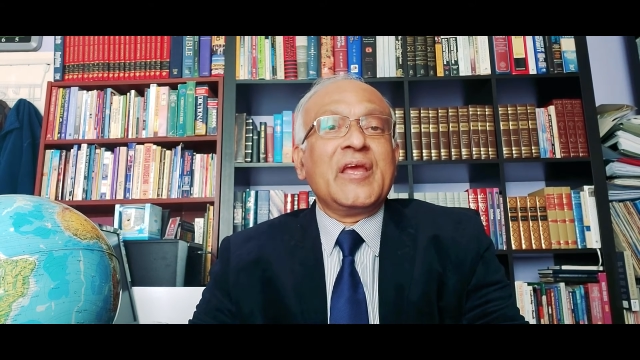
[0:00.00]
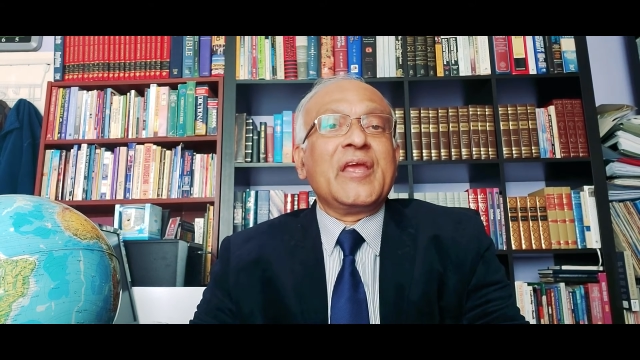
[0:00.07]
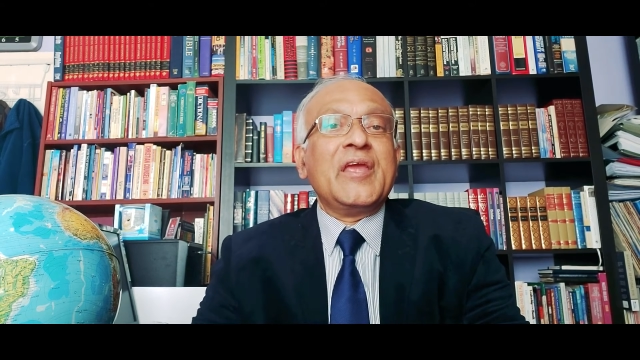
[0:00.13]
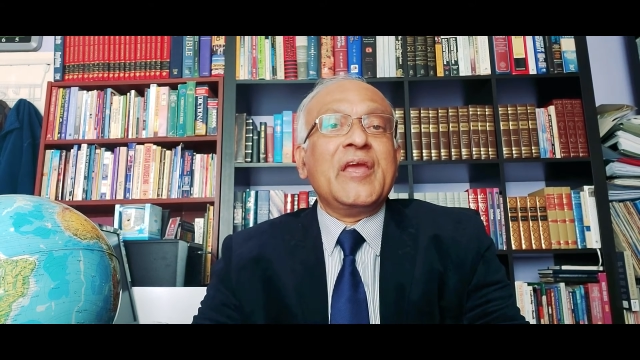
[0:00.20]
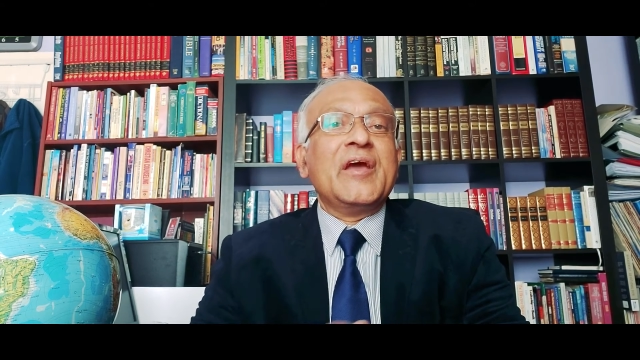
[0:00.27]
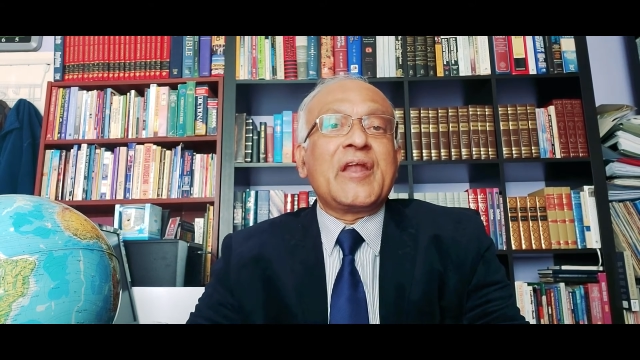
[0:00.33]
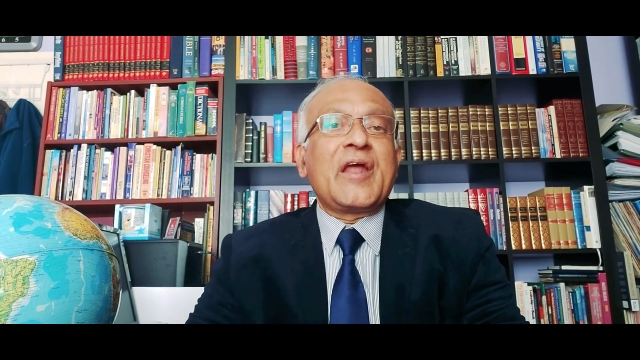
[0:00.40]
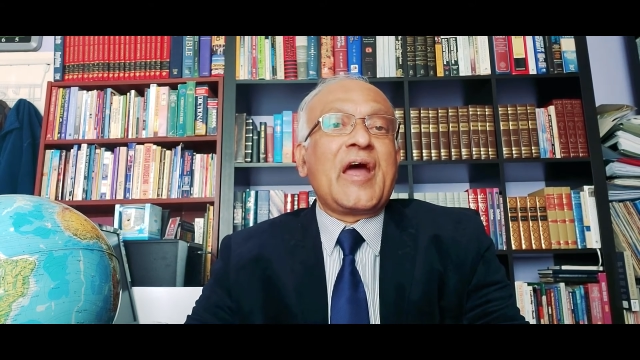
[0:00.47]

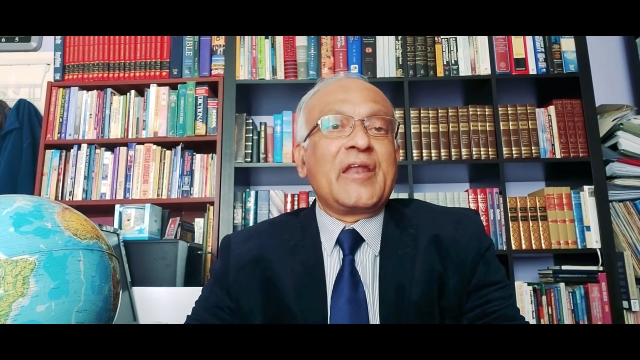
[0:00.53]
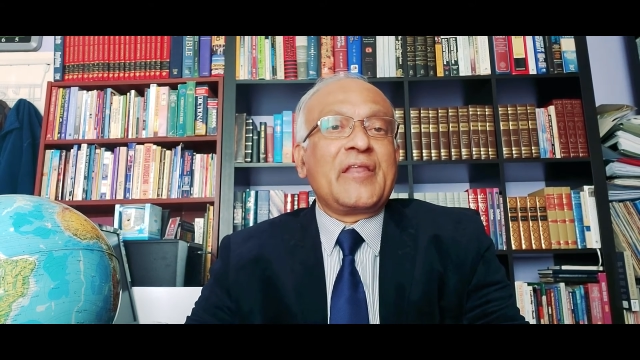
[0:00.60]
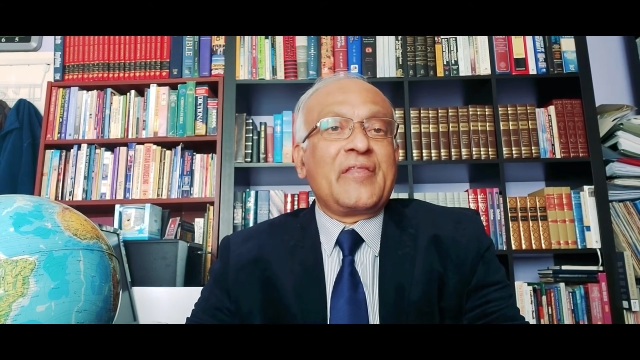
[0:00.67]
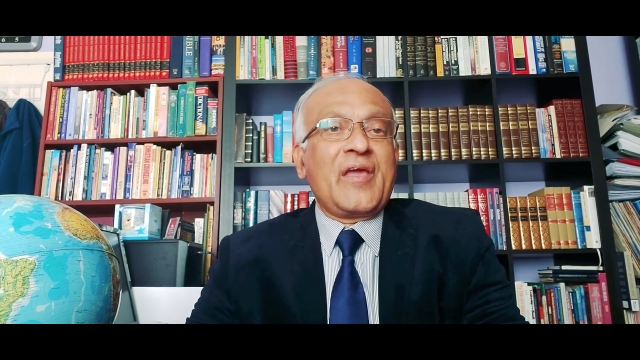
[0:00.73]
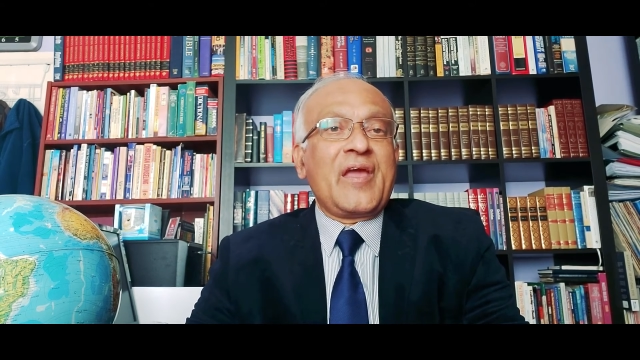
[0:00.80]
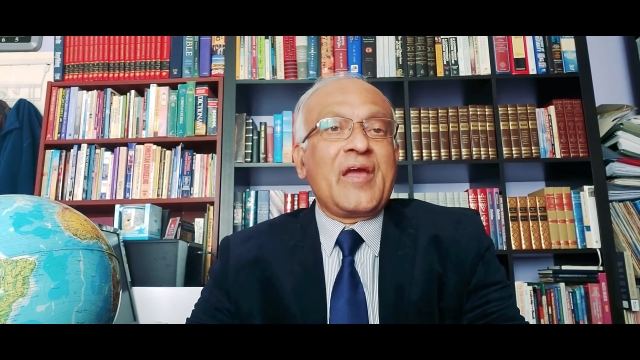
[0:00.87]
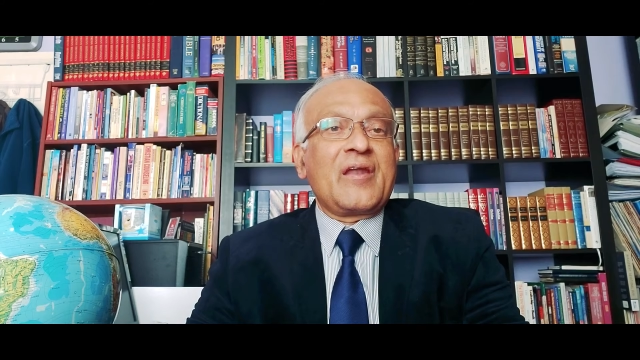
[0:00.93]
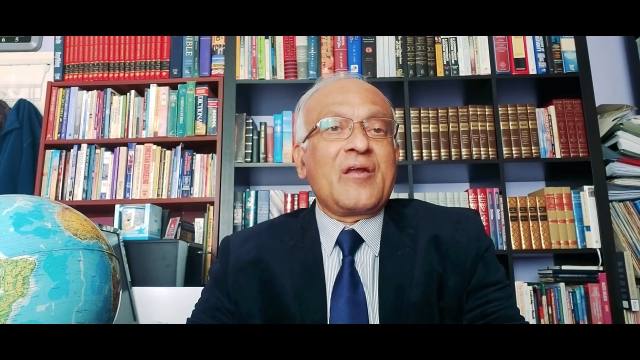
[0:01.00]
here and
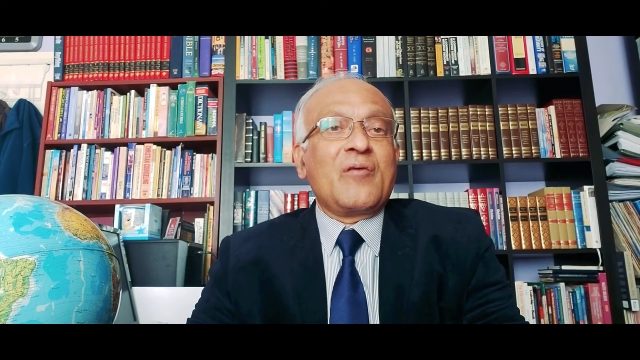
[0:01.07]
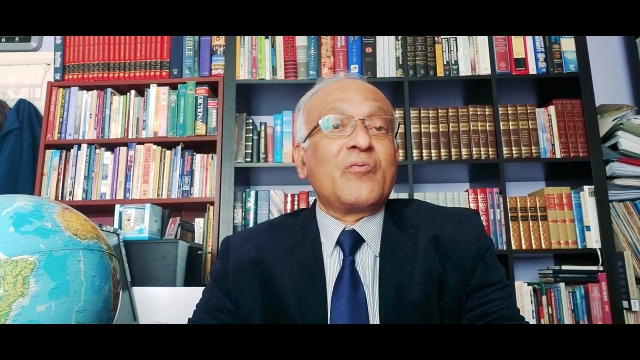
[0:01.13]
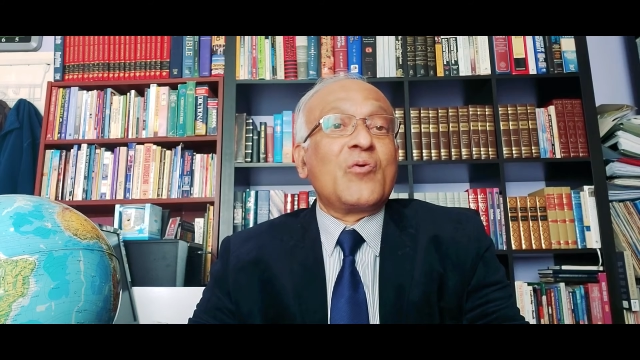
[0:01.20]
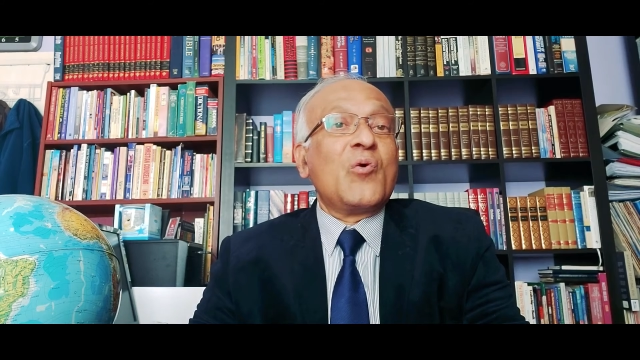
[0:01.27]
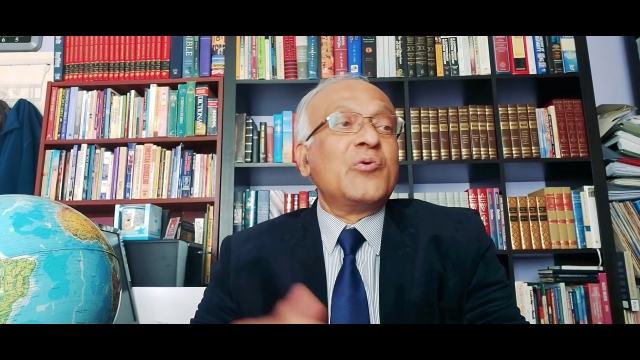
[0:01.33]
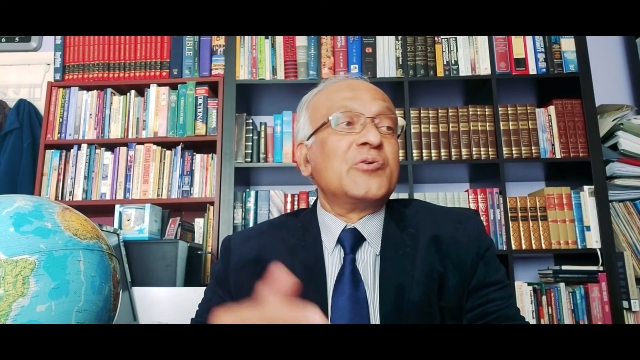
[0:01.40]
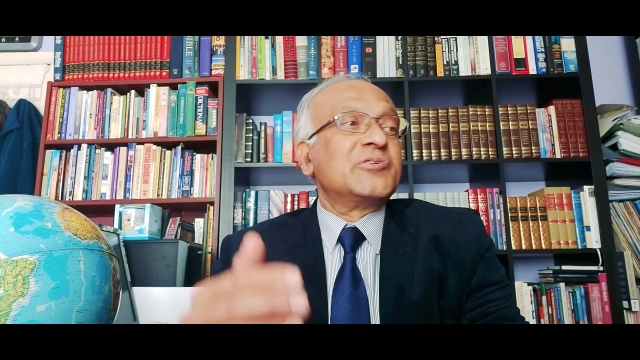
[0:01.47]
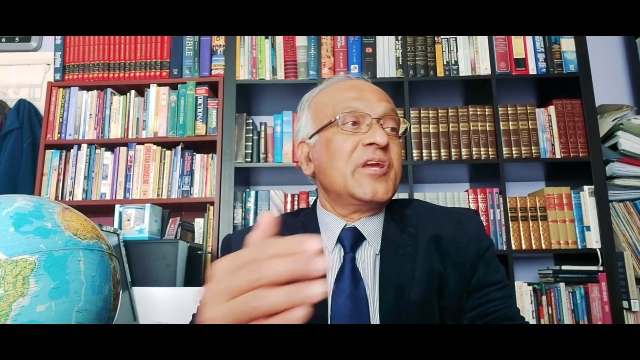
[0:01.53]
there, of
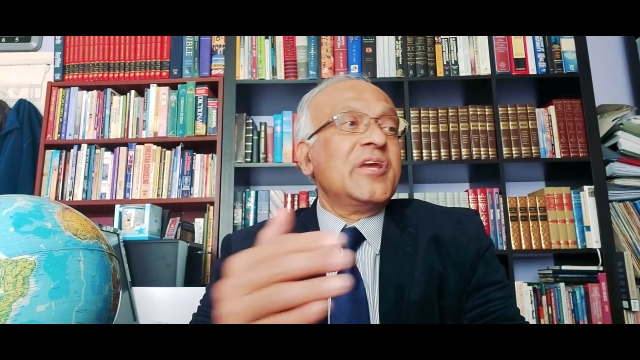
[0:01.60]
course,